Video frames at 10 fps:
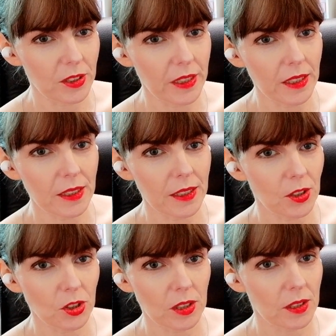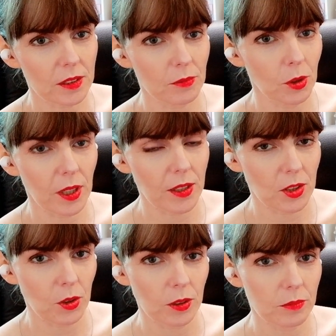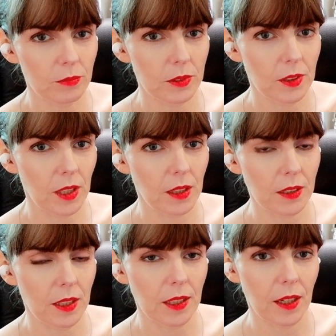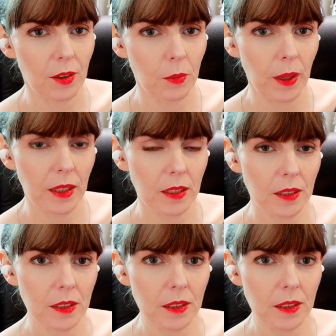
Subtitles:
Couldn't he? He could just walk out the door and kick that kid out of the way.